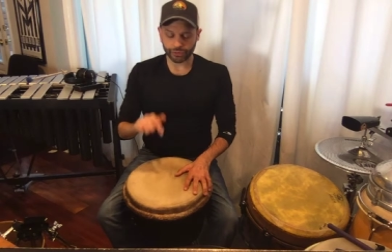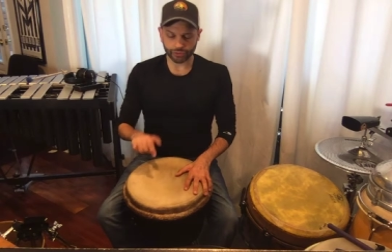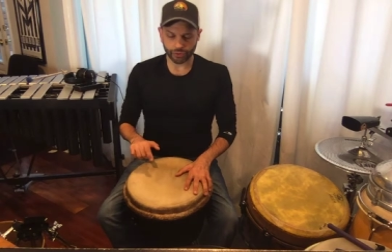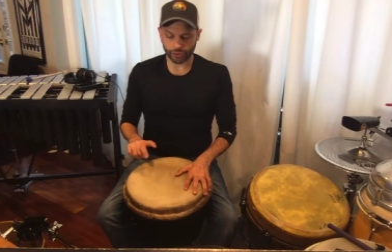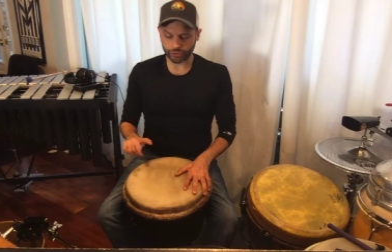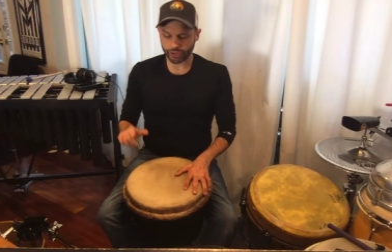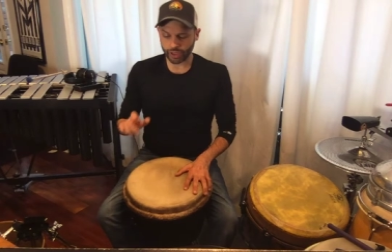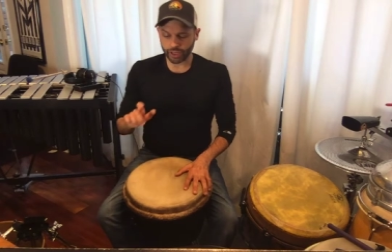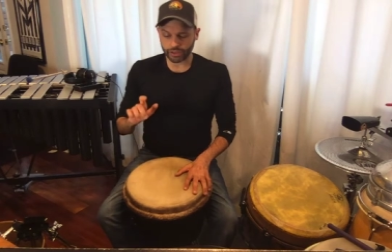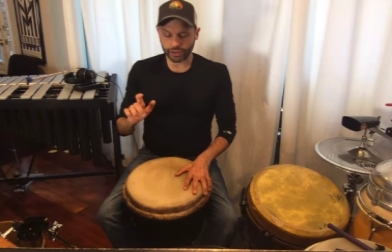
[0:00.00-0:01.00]
So those
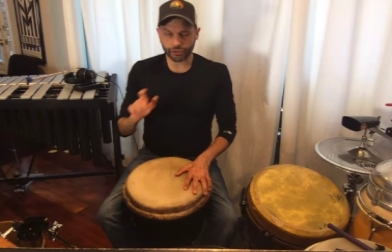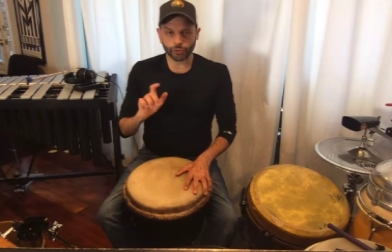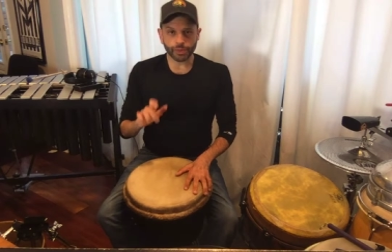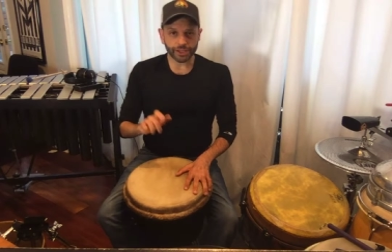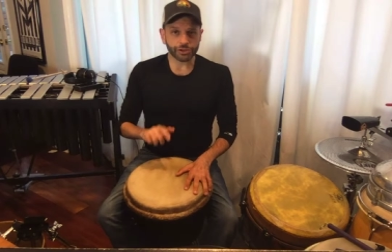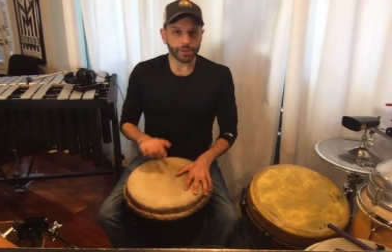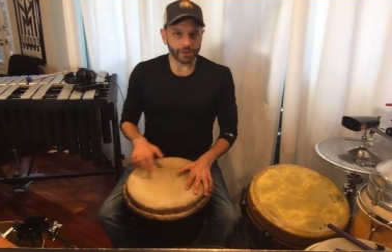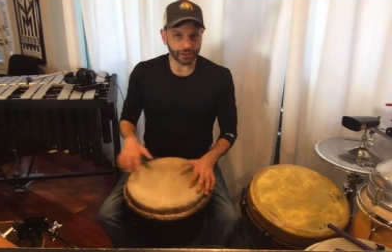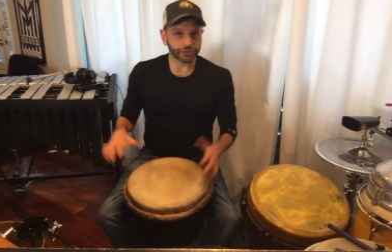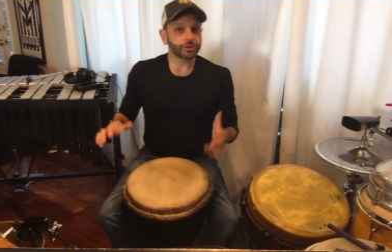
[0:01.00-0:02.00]
the two big
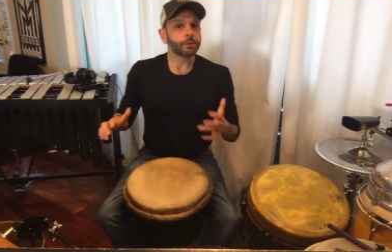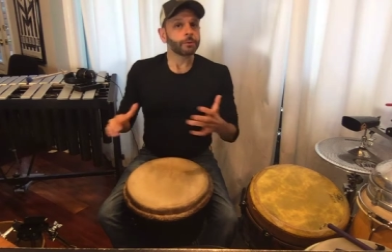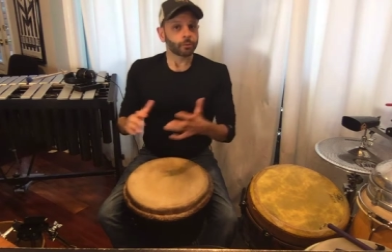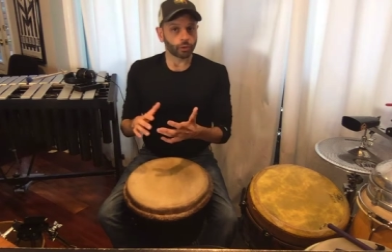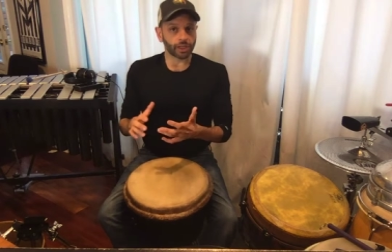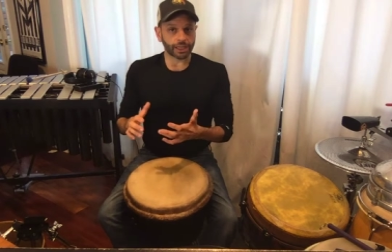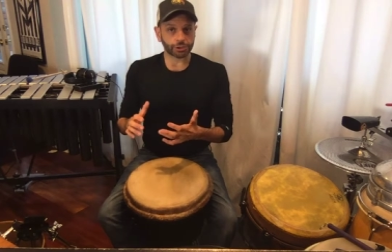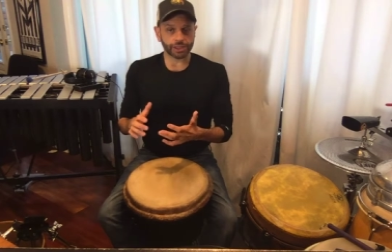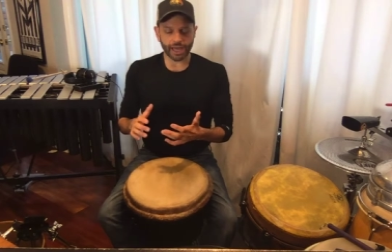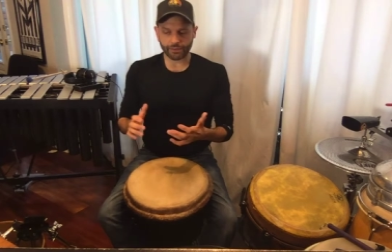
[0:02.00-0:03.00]
djembes will
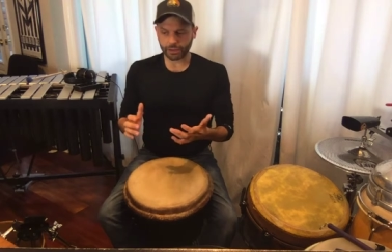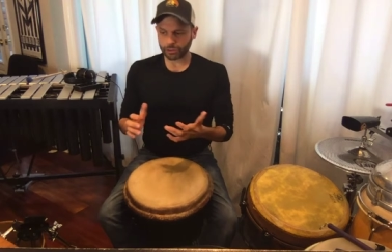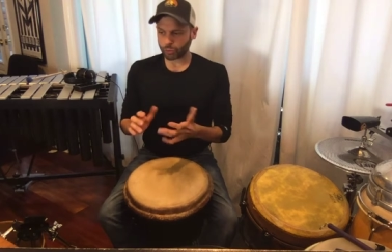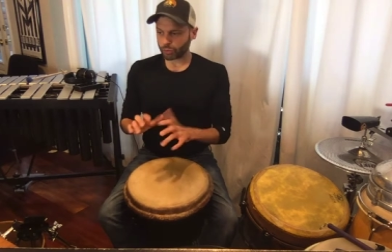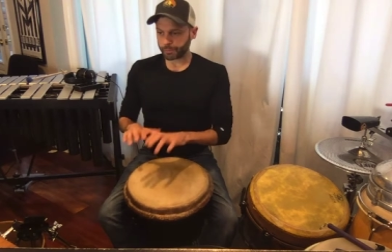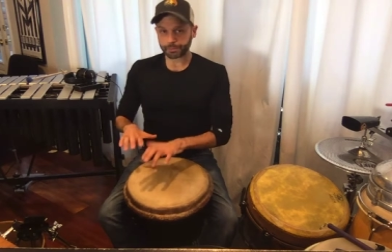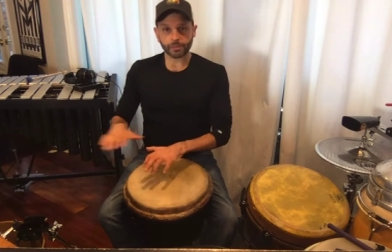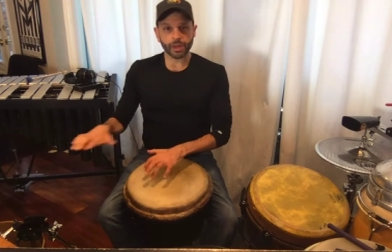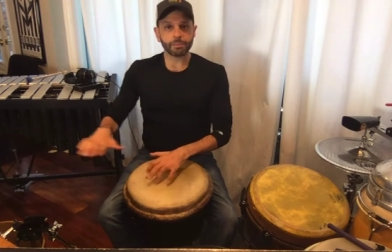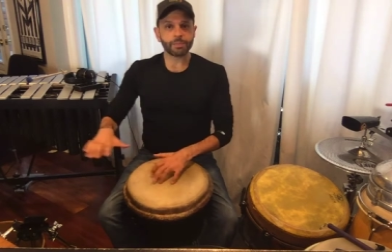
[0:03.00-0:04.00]
actually have a little
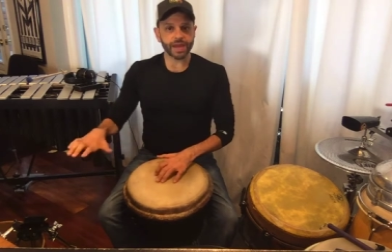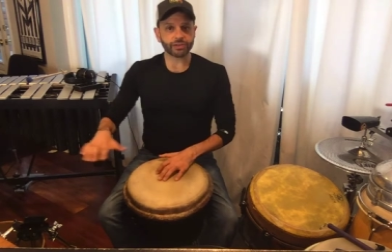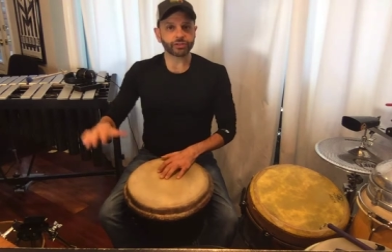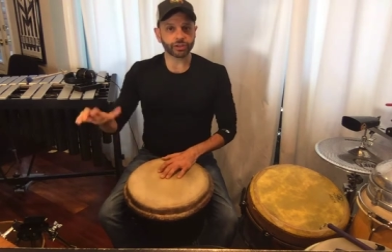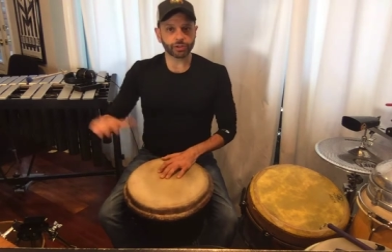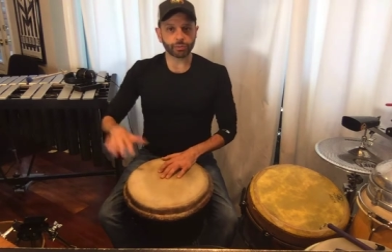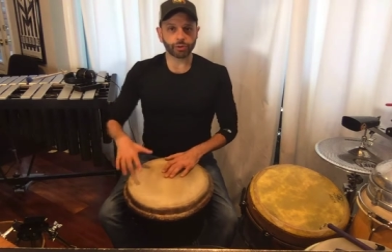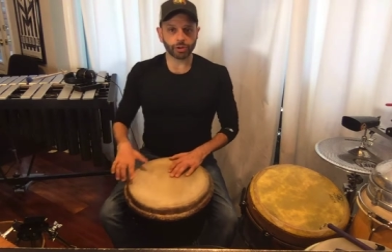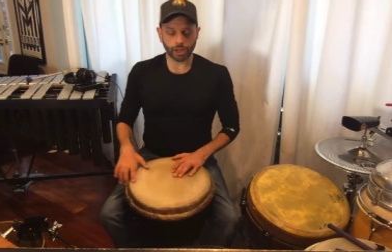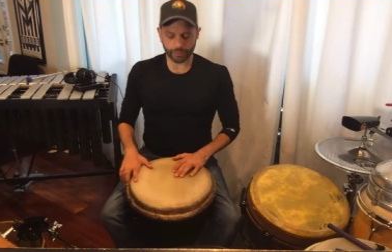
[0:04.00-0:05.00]
base that you can put
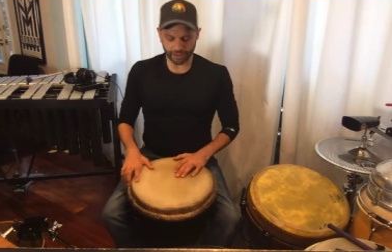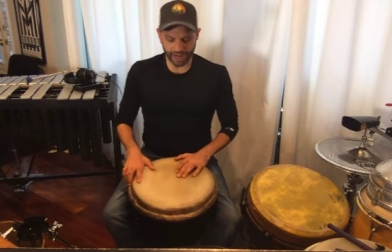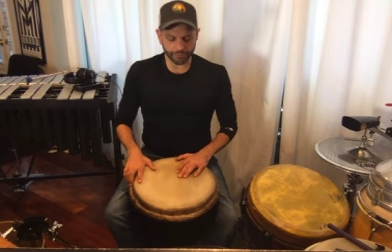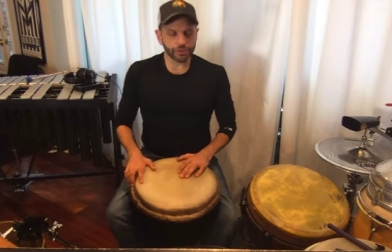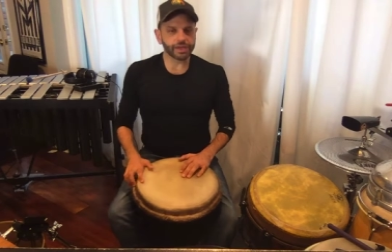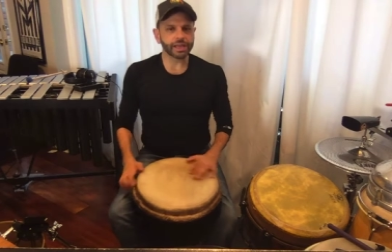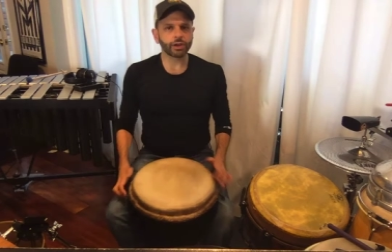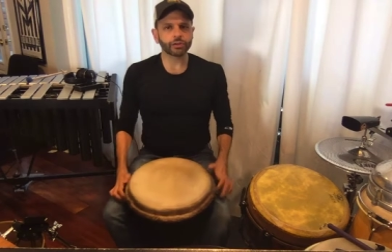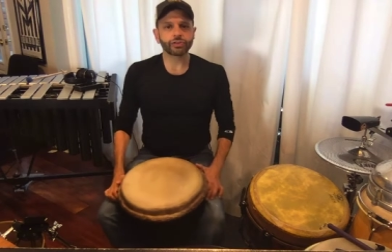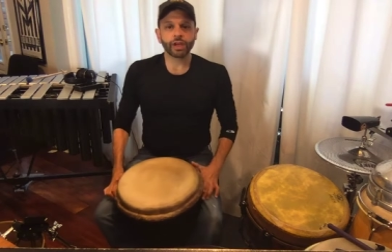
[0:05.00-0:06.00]
it on, but everything
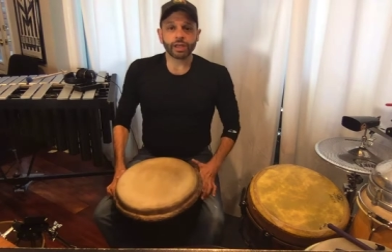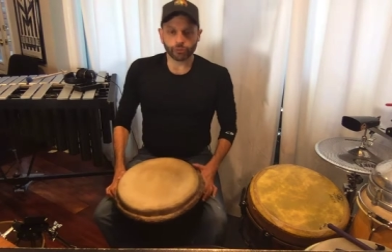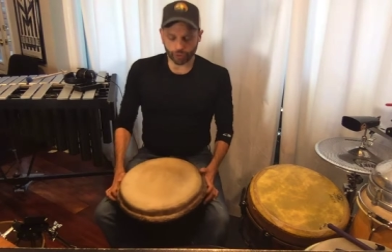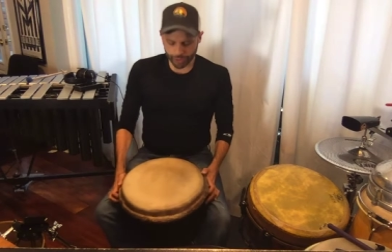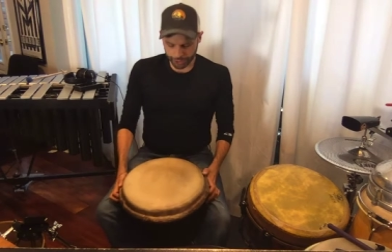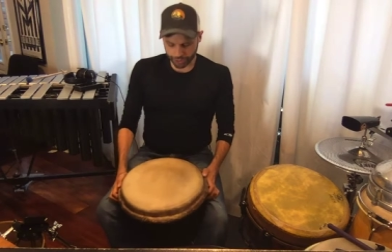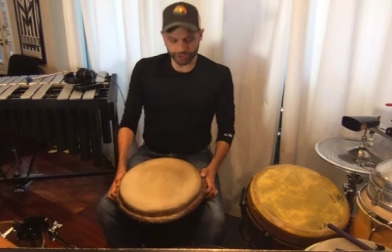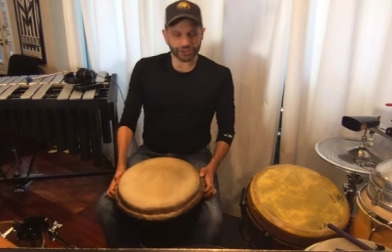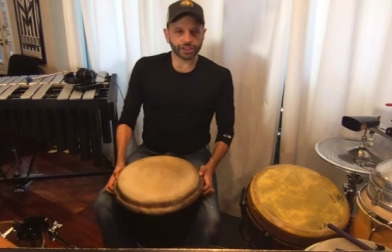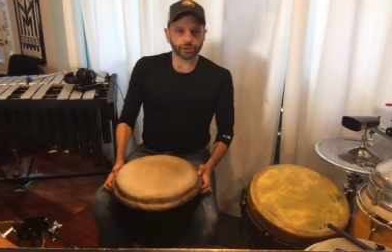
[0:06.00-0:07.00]
else you want to make sure
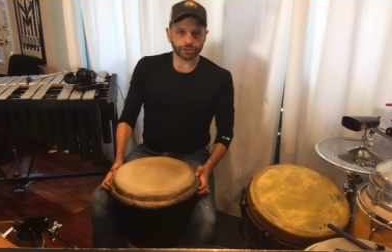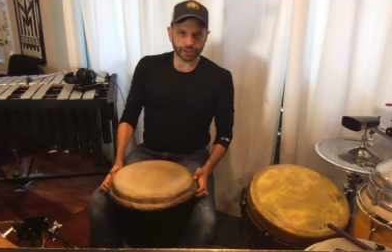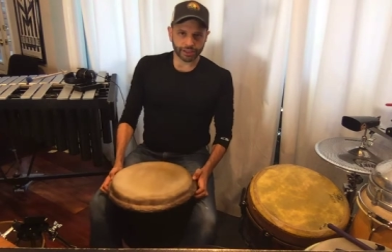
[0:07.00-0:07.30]
it's tilted.